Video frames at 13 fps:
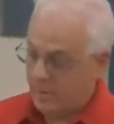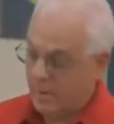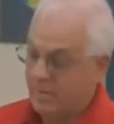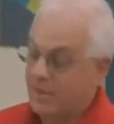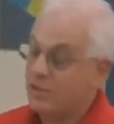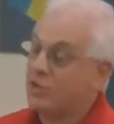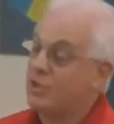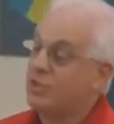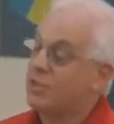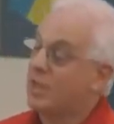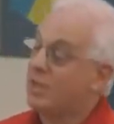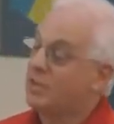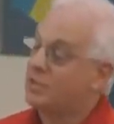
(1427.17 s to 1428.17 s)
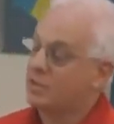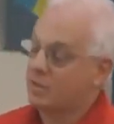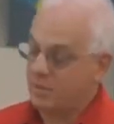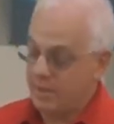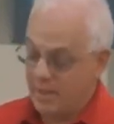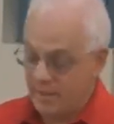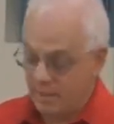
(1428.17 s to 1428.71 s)
And then she
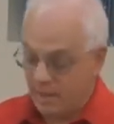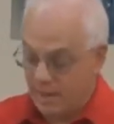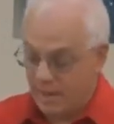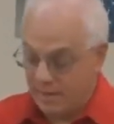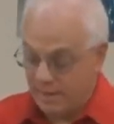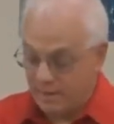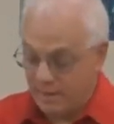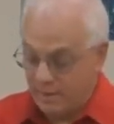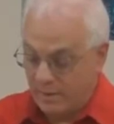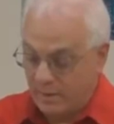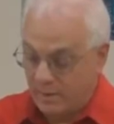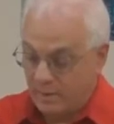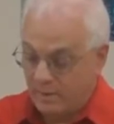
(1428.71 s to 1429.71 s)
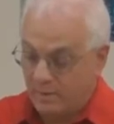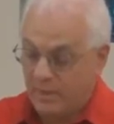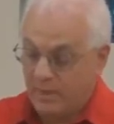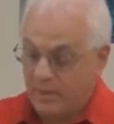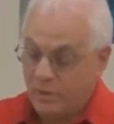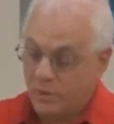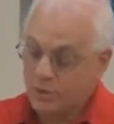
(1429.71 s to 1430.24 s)
says to Eli,
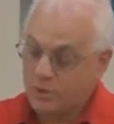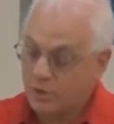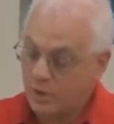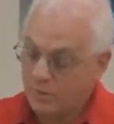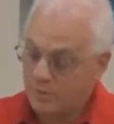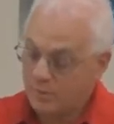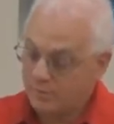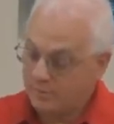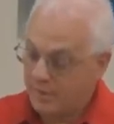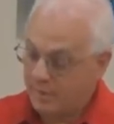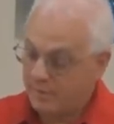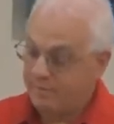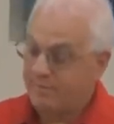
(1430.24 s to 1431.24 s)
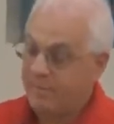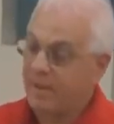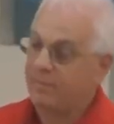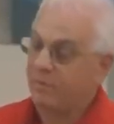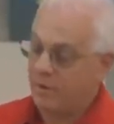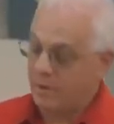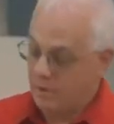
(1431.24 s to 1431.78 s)
let your servant find
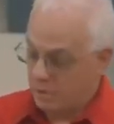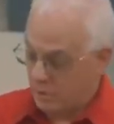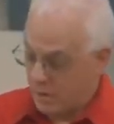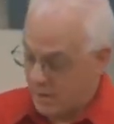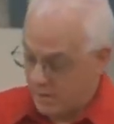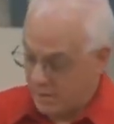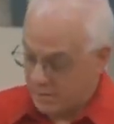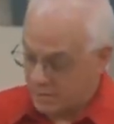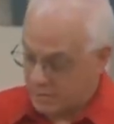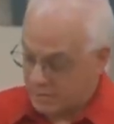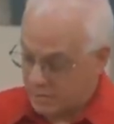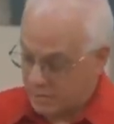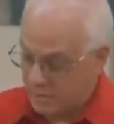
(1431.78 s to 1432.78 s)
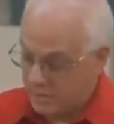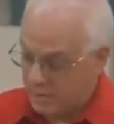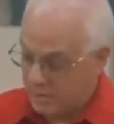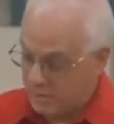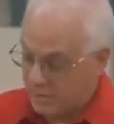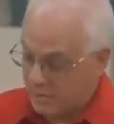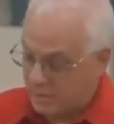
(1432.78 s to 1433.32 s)
favor in your eyes.
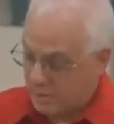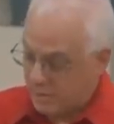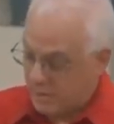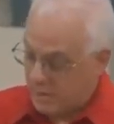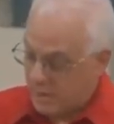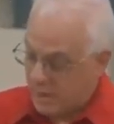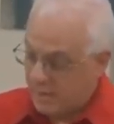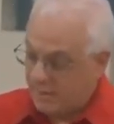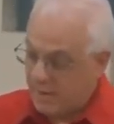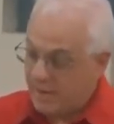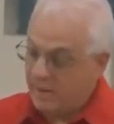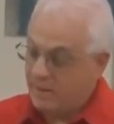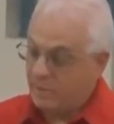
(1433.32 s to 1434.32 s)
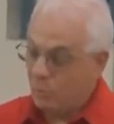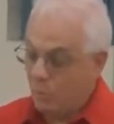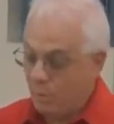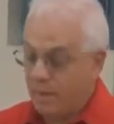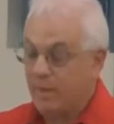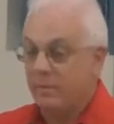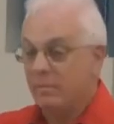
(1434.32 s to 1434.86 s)
And then the
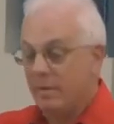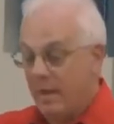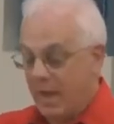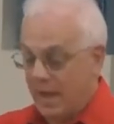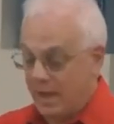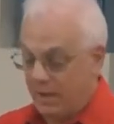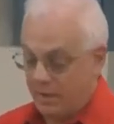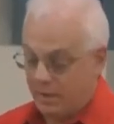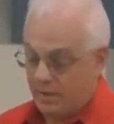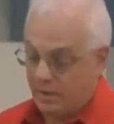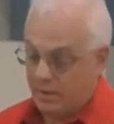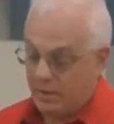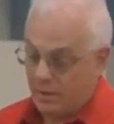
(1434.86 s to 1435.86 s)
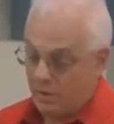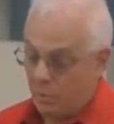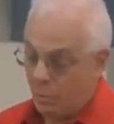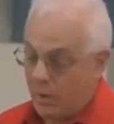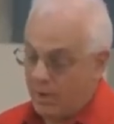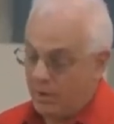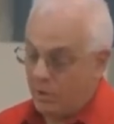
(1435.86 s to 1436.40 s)
woman, Hannah,
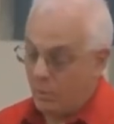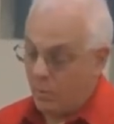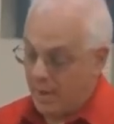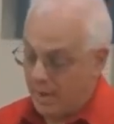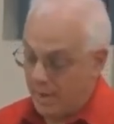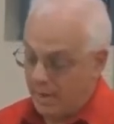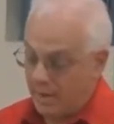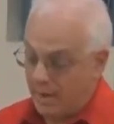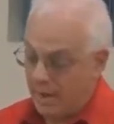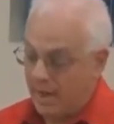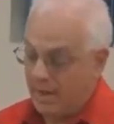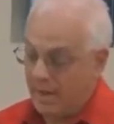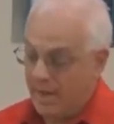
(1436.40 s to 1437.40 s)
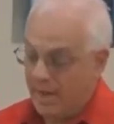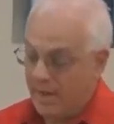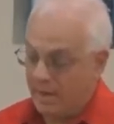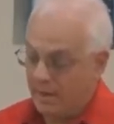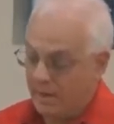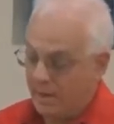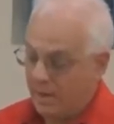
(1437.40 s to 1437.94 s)
went her way and
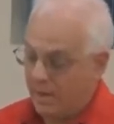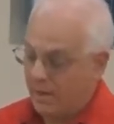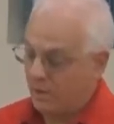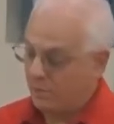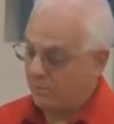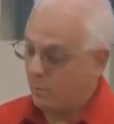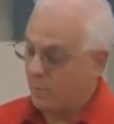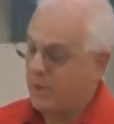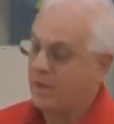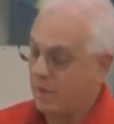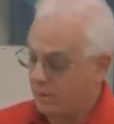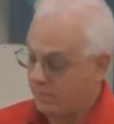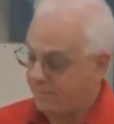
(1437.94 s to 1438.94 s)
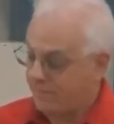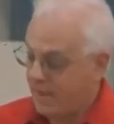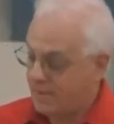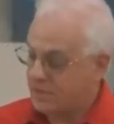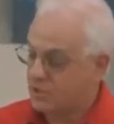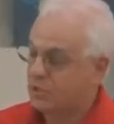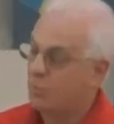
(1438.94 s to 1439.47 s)
ate, and her, voice, her
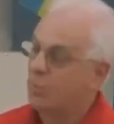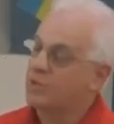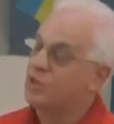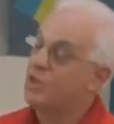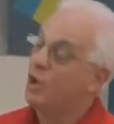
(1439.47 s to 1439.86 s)
face was